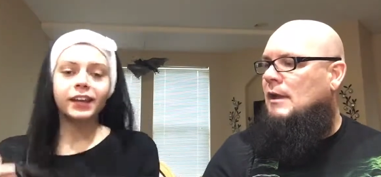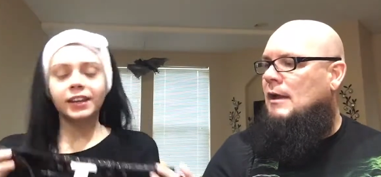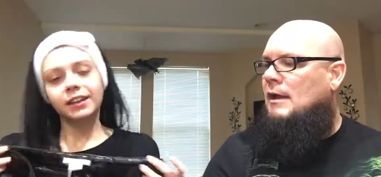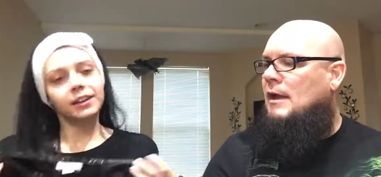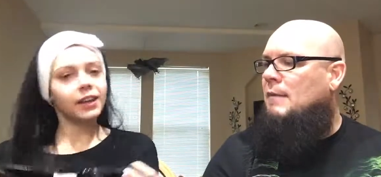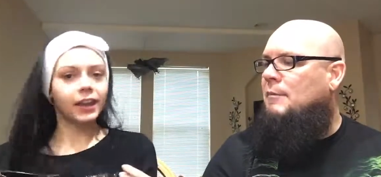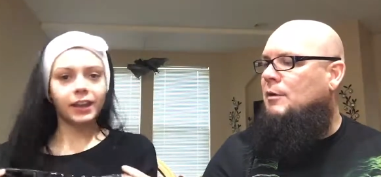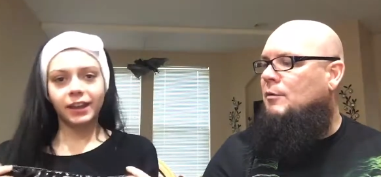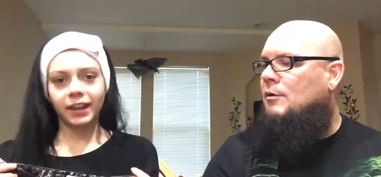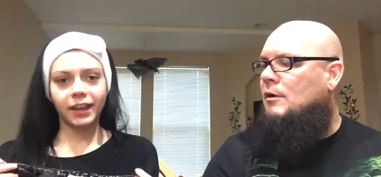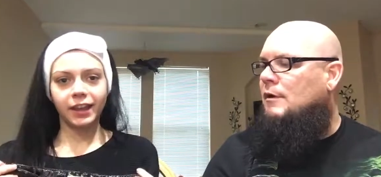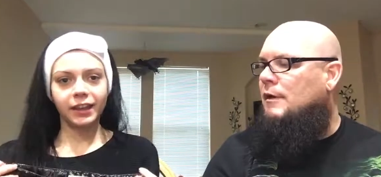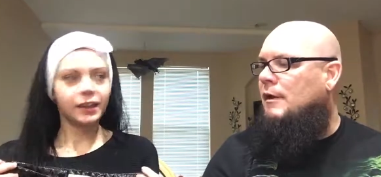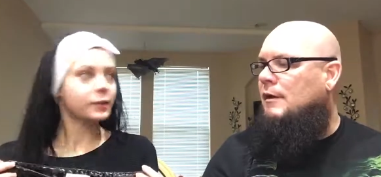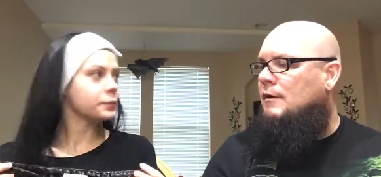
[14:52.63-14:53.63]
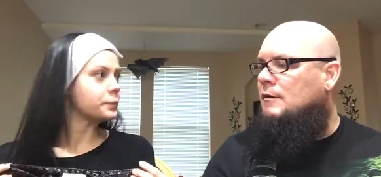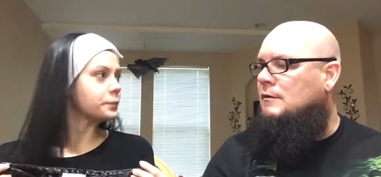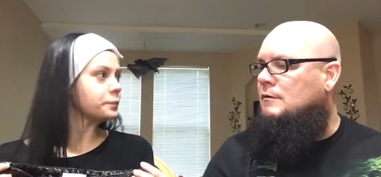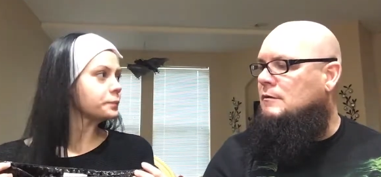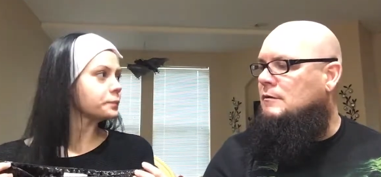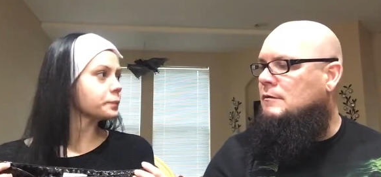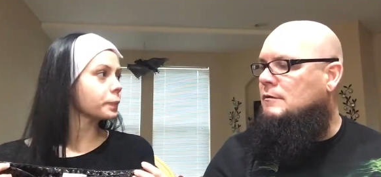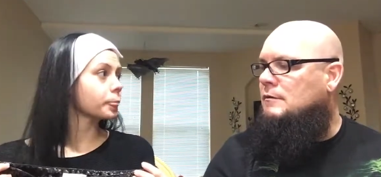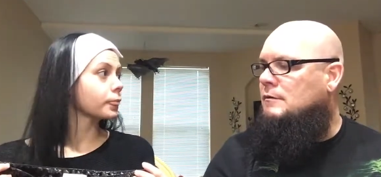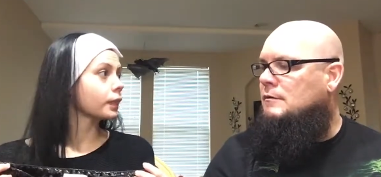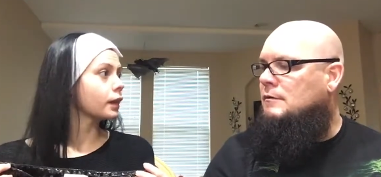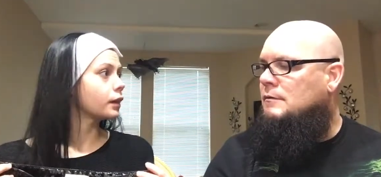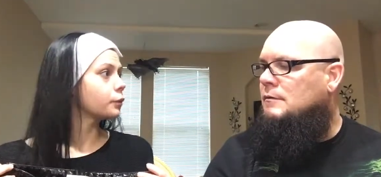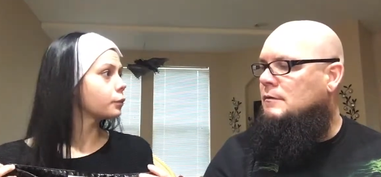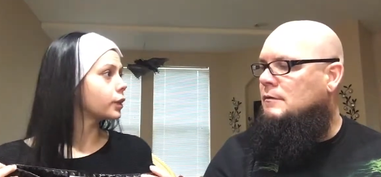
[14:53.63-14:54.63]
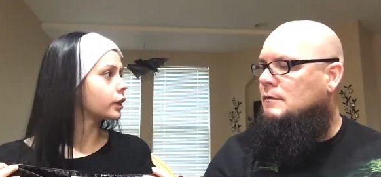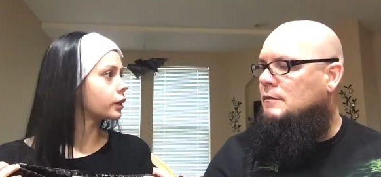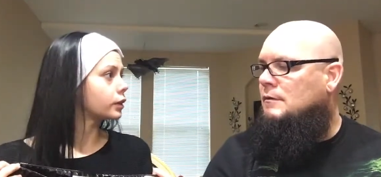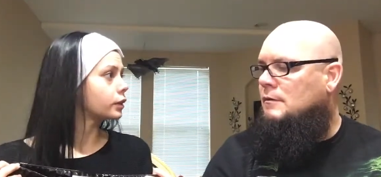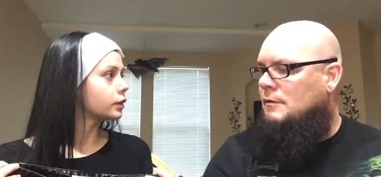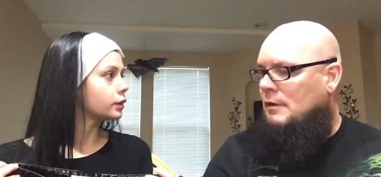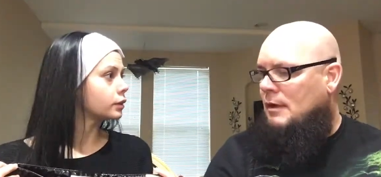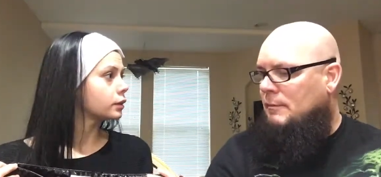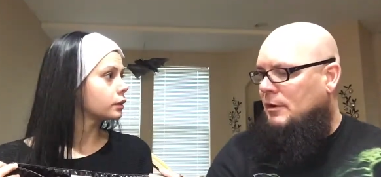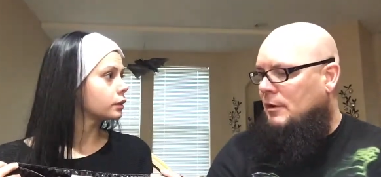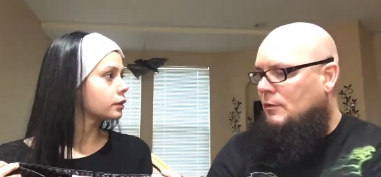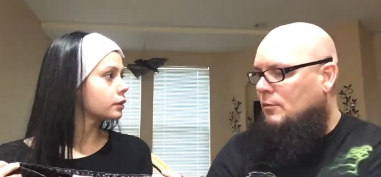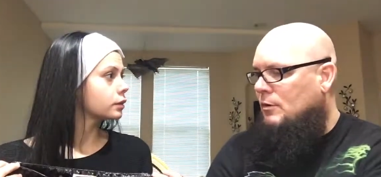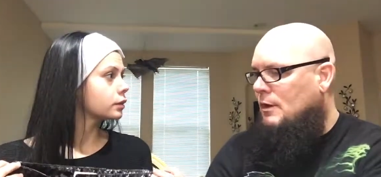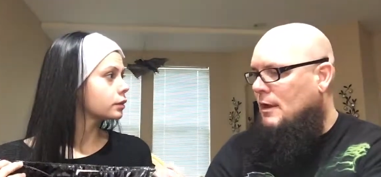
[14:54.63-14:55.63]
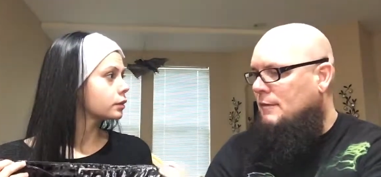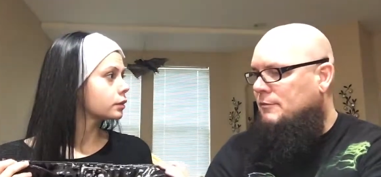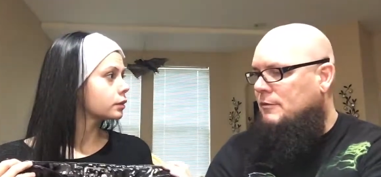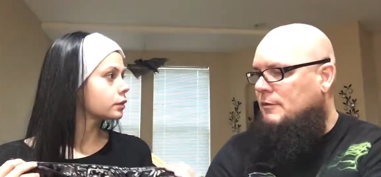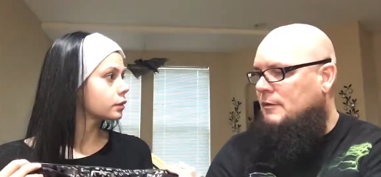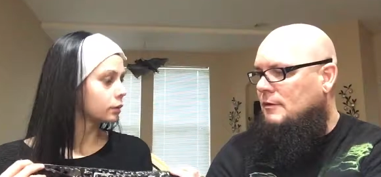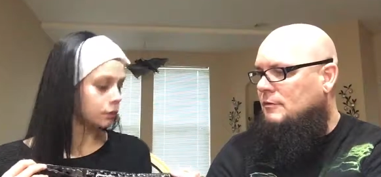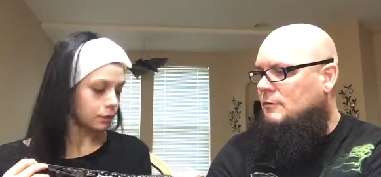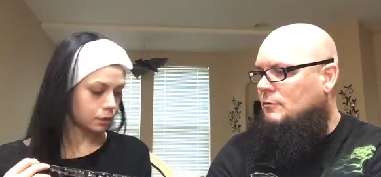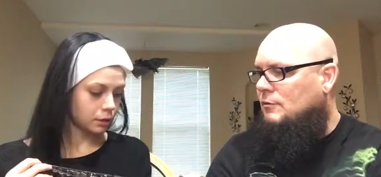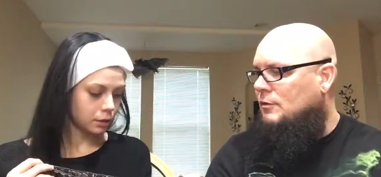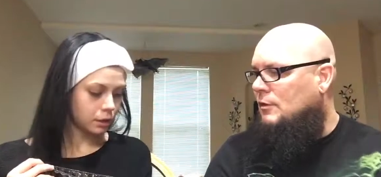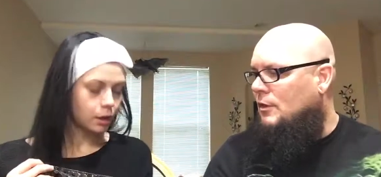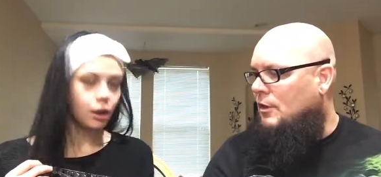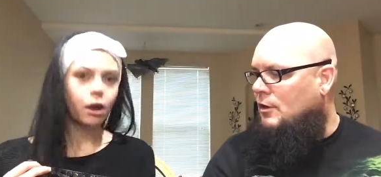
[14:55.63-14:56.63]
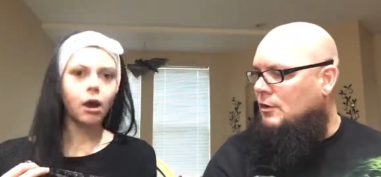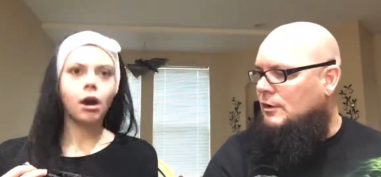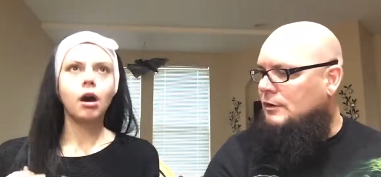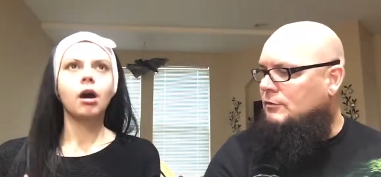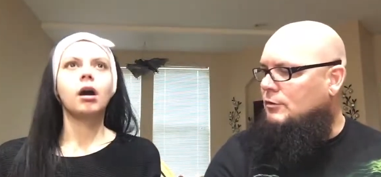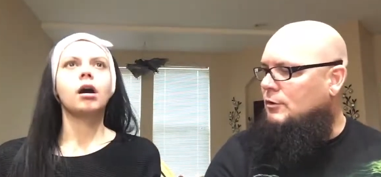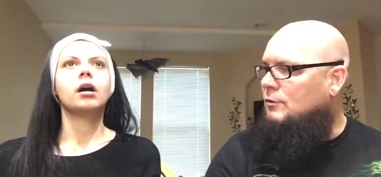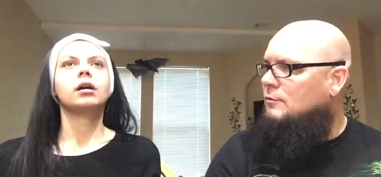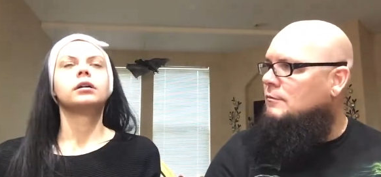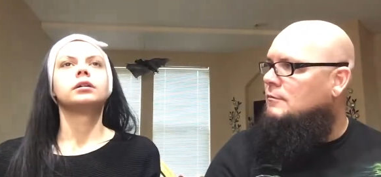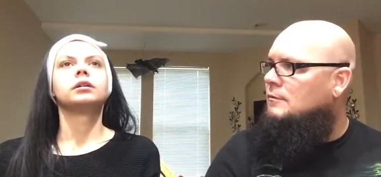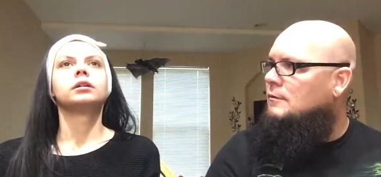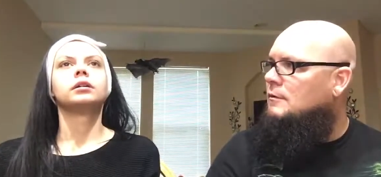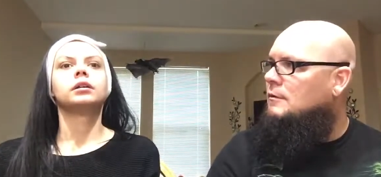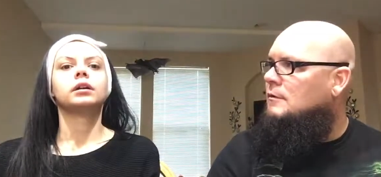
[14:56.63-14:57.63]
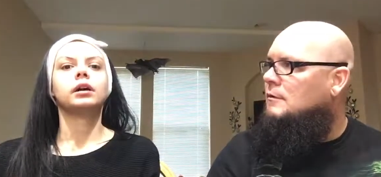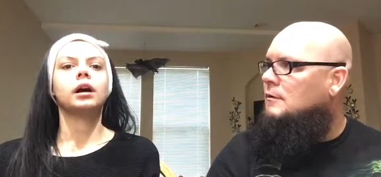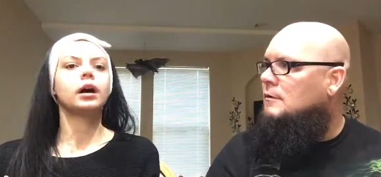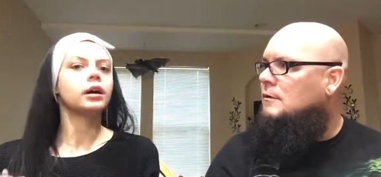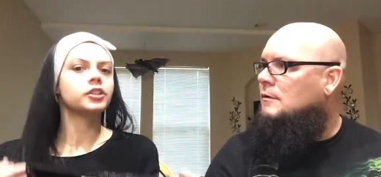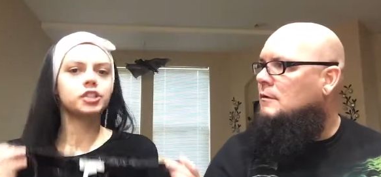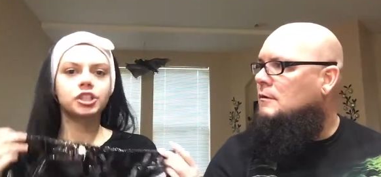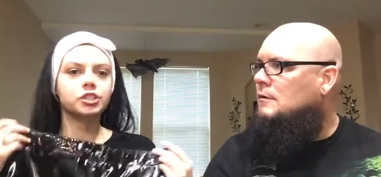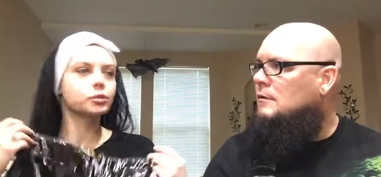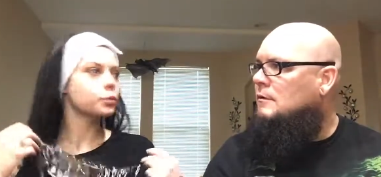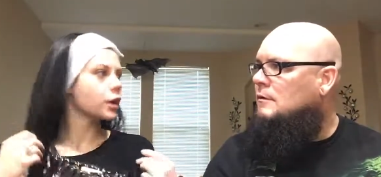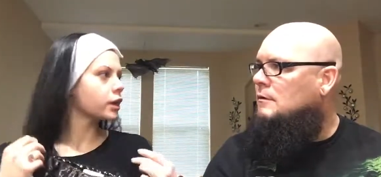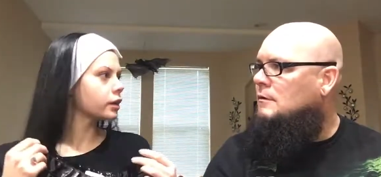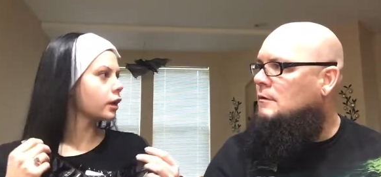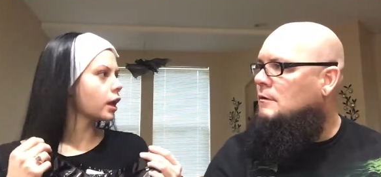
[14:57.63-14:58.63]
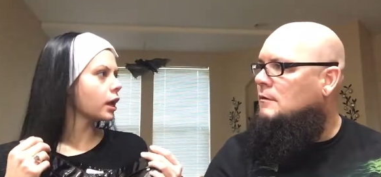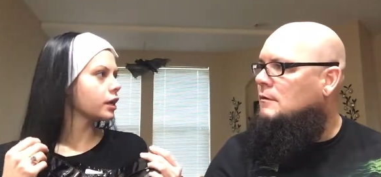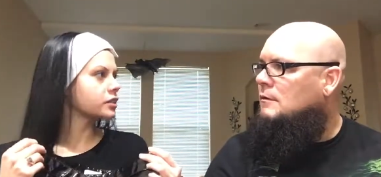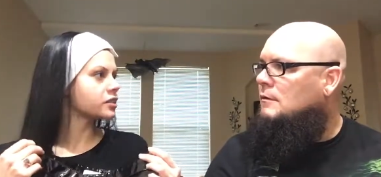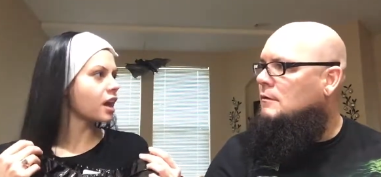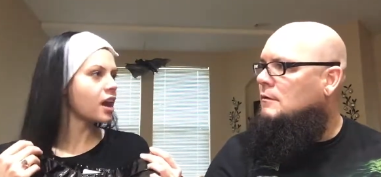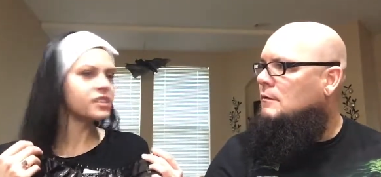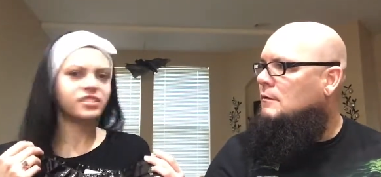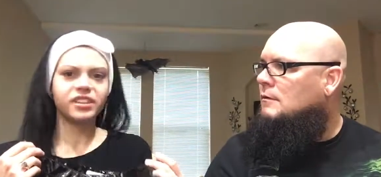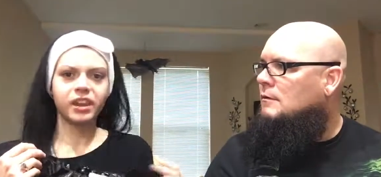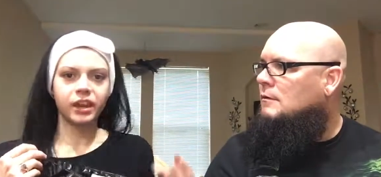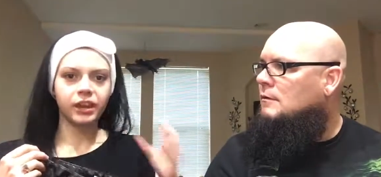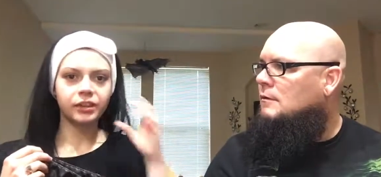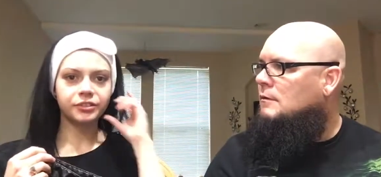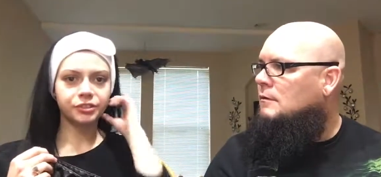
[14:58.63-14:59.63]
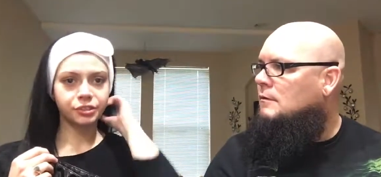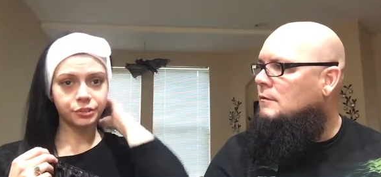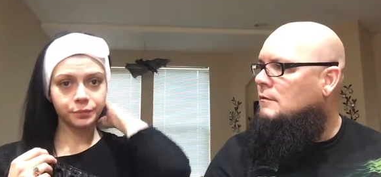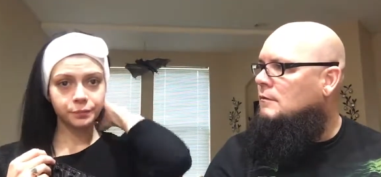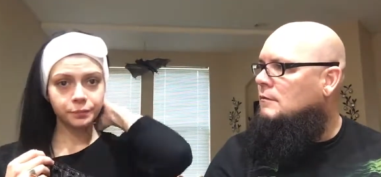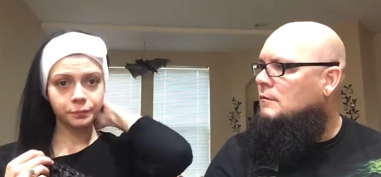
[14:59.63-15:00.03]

Speaker 1: Yeah, how many were there?
Speaker 2: At where?
Speaker 1: How many were left of these? Were there only two?
Speaker 2: Uh, just one, like size eight